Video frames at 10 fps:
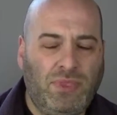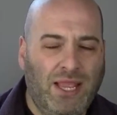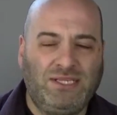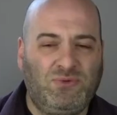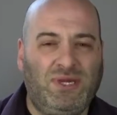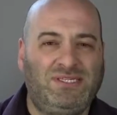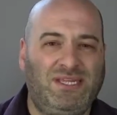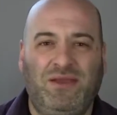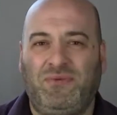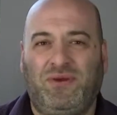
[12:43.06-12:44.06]
that's why I
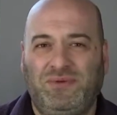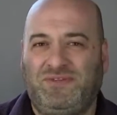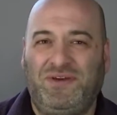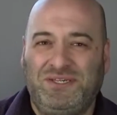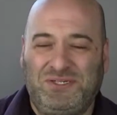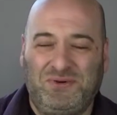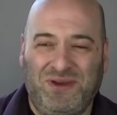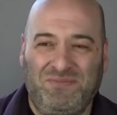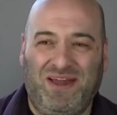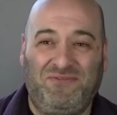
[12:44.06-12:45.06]
said when I was first
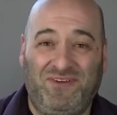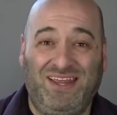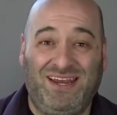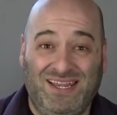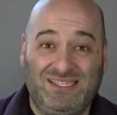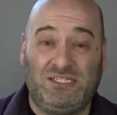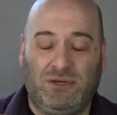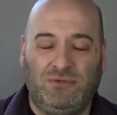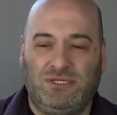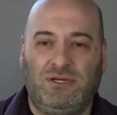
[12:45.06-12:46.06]
talking about affiliate links,
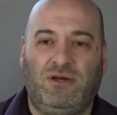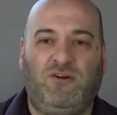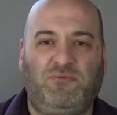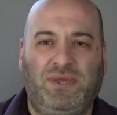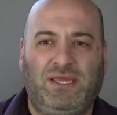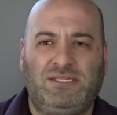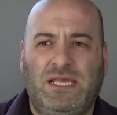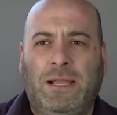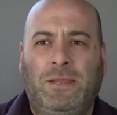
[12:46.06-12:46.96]
don't turn off, because,